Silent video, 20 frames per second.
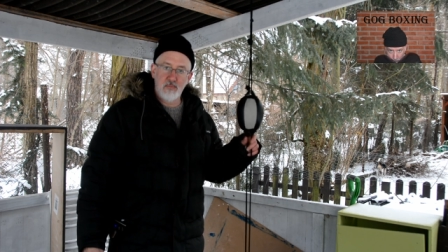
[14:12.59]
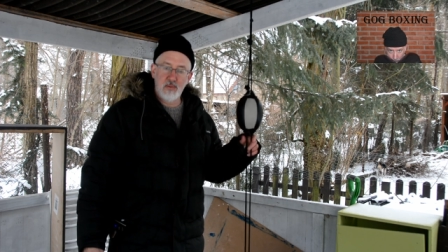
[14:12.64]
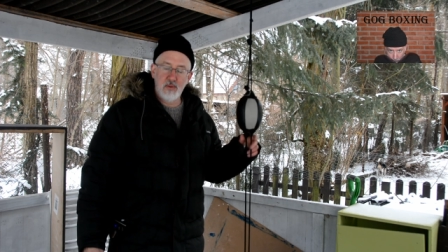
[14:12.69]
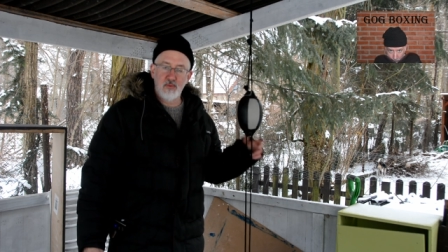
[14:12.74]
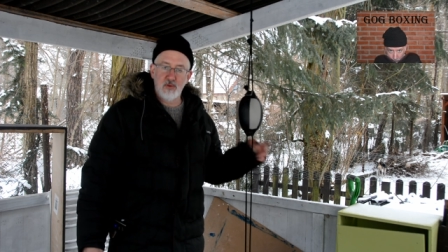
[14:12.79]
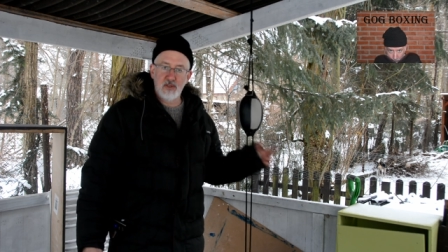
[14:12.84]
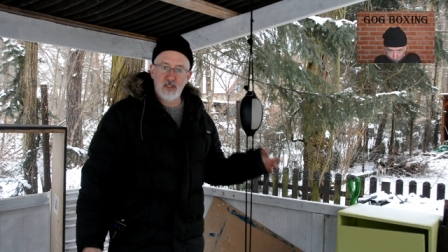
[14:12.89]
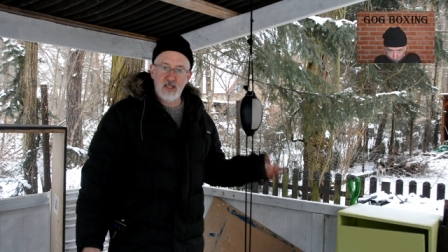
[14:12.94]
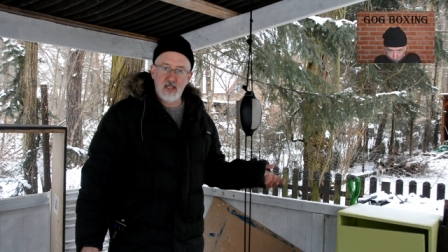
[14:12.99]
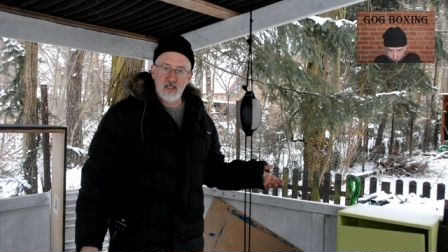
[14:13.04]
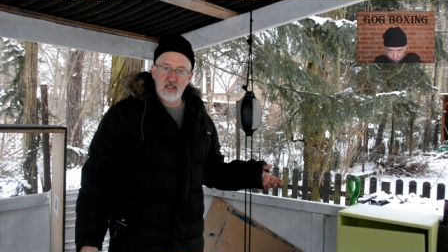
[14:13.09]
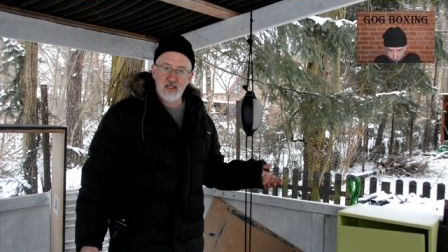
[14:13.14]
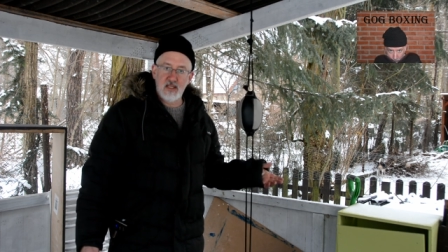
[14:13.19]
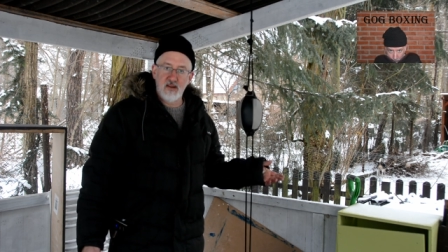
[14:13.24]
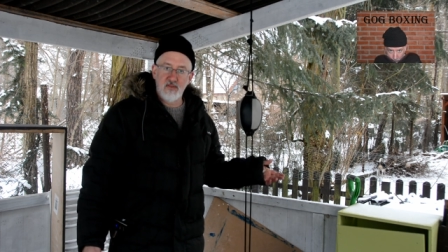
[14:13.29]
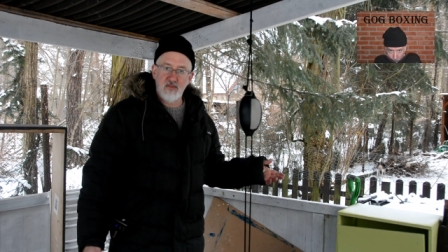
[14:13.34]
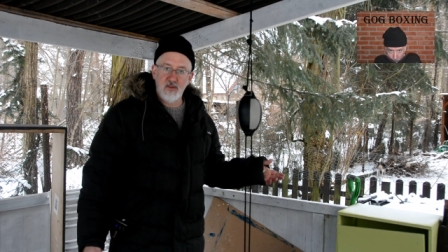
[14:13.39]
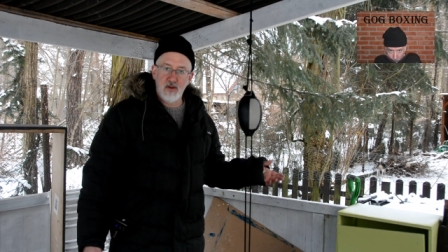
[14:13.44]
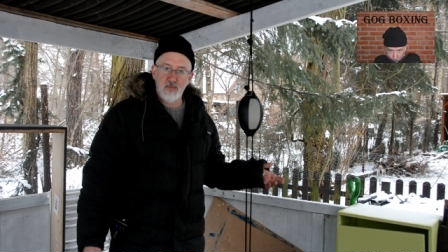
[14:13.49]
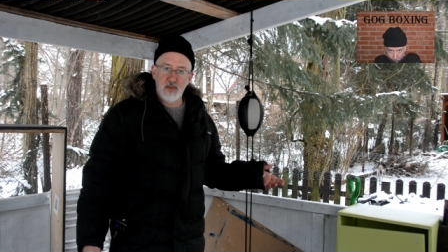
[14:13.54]
People set
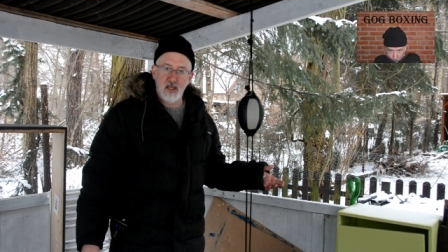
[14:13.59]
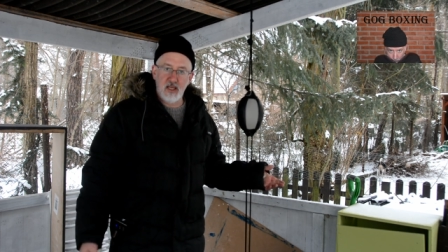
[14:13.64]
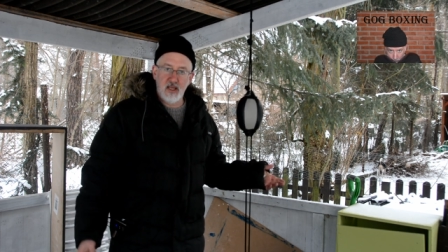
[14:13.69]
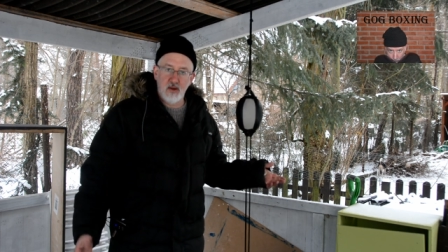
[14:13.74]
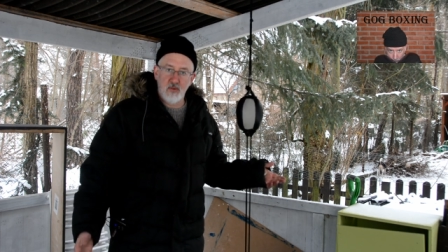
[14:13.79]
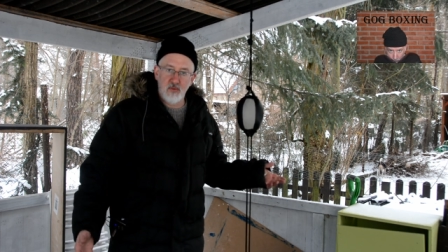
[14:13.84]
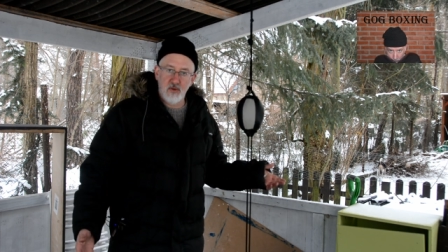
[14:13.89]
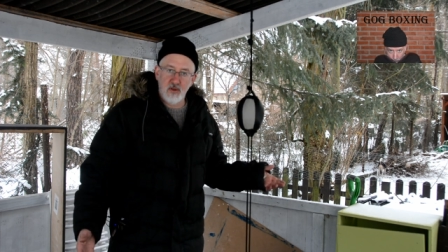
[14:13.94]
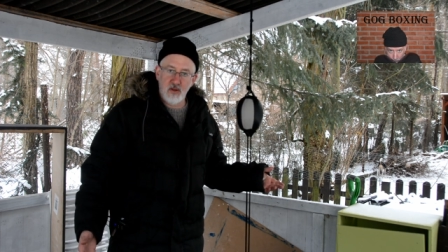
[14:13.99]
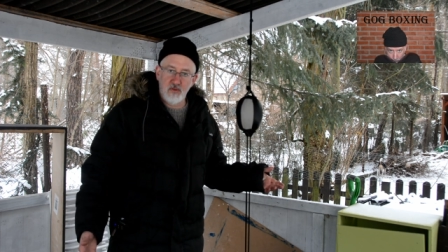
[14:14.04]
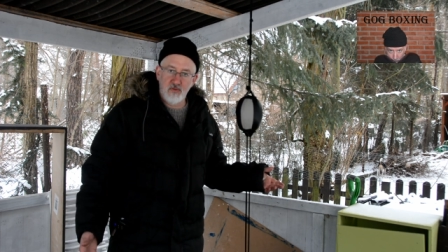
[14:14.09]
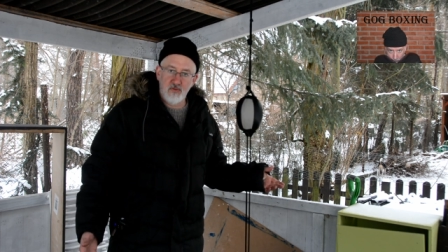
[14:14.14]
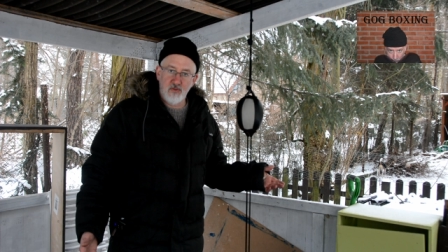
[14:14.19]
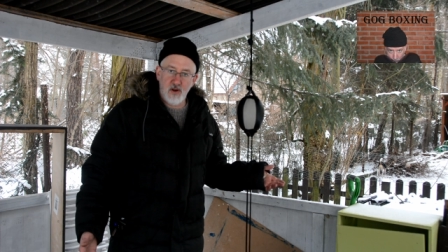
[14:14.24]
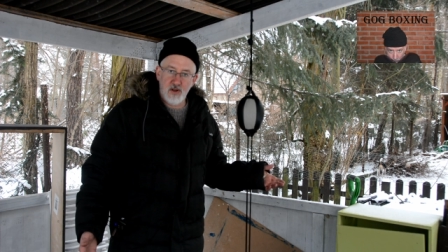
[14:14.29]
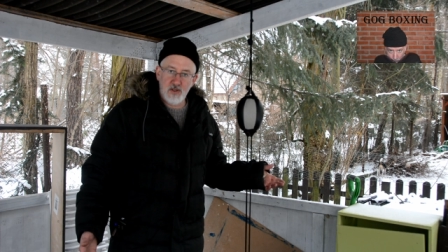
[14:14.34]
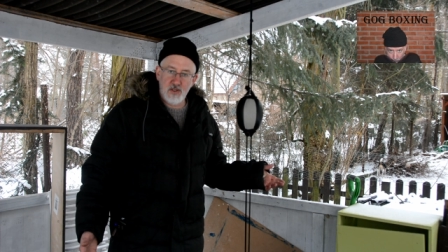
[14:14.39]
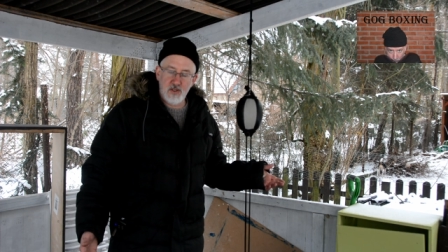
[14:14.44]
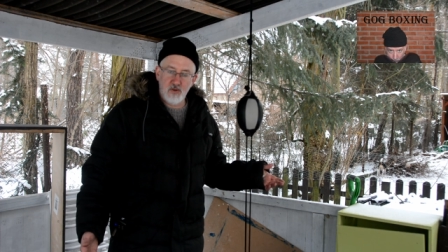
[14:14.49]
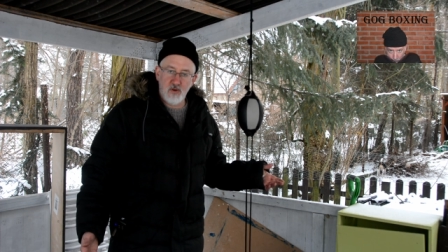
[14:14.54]
stuff up and they get really
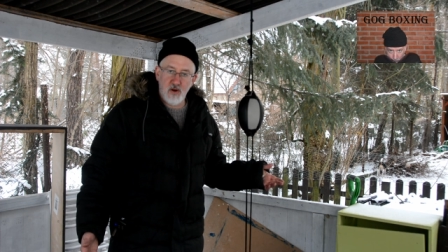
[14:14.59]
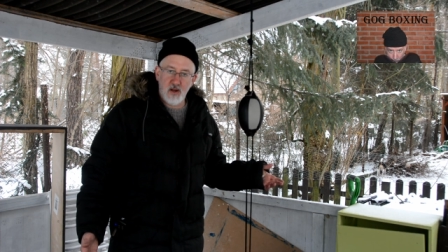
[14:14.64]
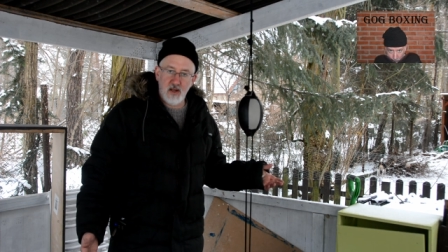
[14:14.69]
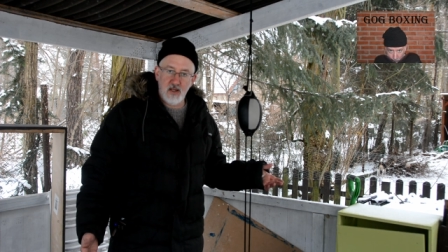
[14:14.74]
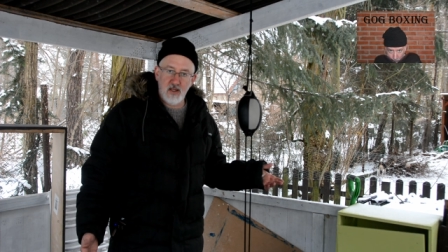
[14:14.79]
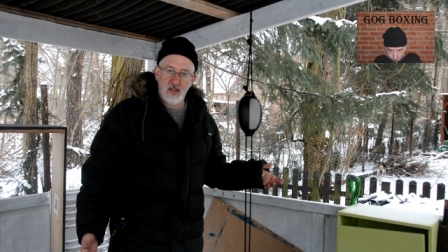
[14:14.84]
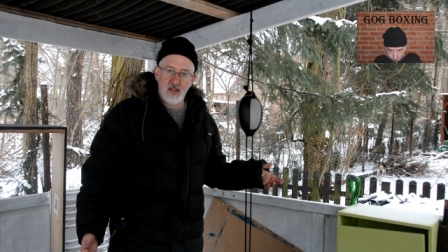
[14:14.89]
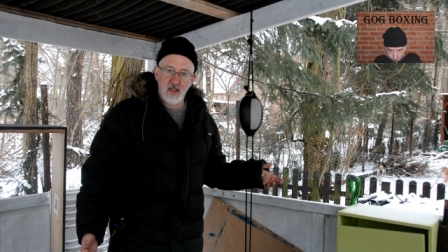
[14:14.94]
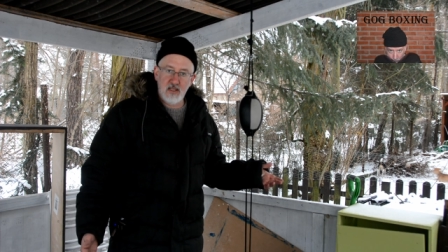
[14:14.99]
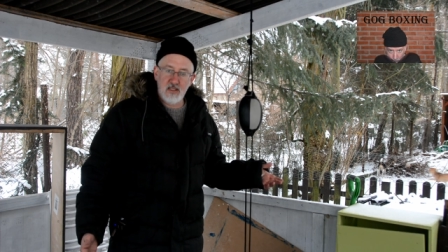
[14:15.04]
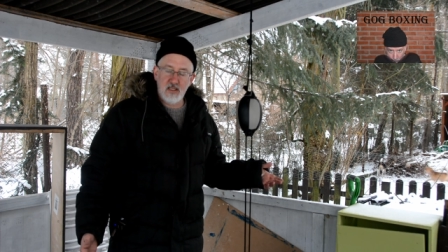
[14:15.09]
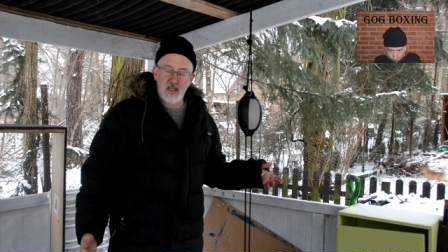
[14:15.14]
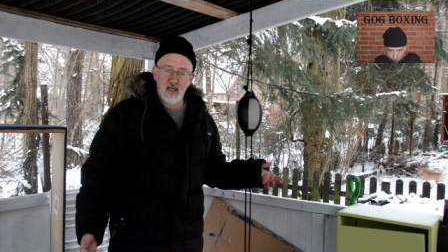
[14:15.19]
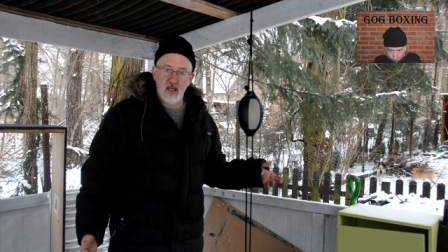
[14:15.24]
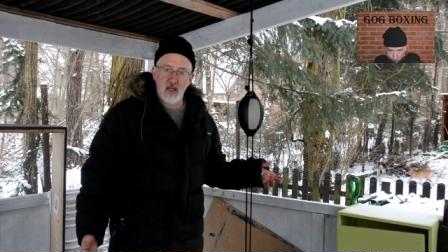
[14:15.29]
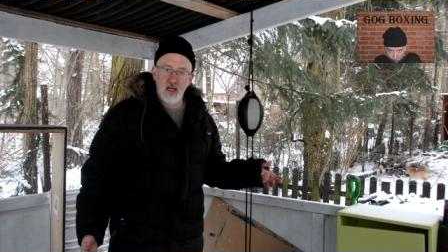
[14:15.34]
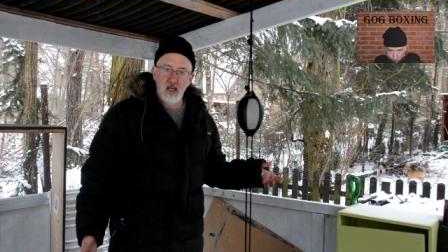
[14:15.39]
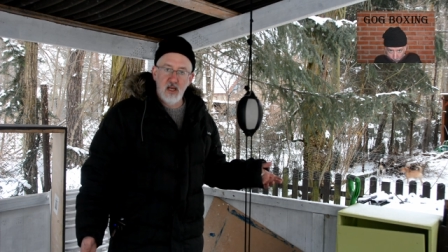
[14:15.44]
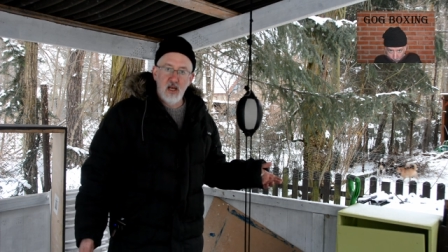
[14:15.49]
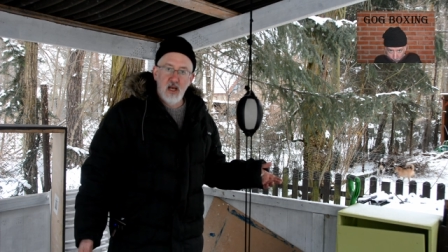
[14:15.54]
frustrated, and they say,